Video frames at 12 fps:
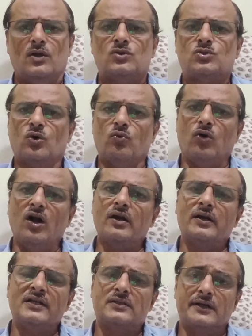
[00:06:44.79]
So
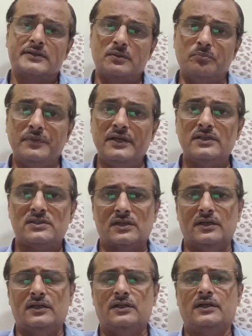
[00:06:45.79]
what research
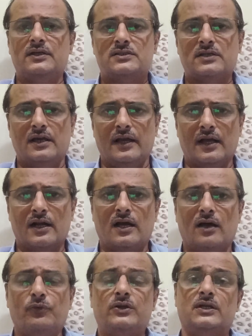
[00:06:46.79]
means in this
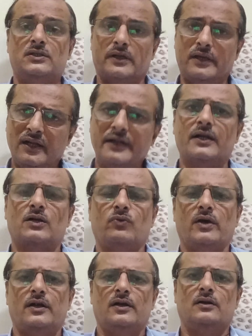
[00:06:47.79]
era, which is really
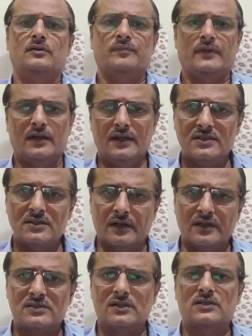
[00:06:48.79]
required, is
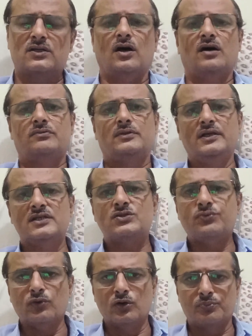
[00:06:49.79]
research of
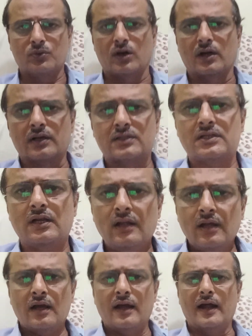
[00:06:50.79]
these food products
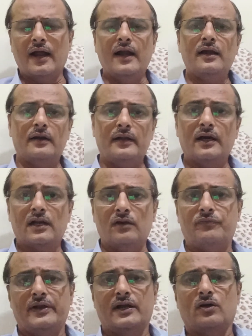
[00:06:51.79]
and their
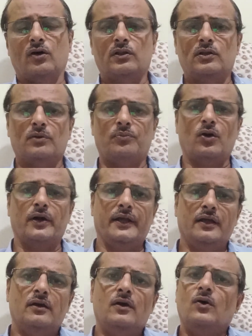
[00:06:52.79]
effect on the
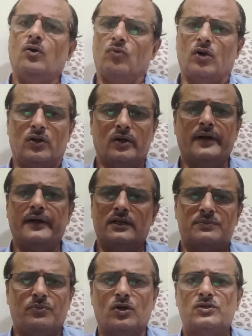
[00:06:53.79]
body, whether it
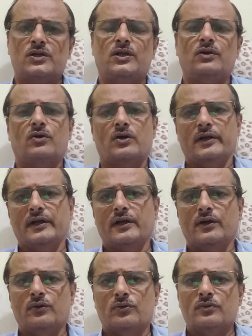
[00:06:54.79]
is positive or
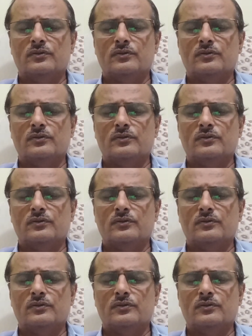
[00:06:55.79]
negative.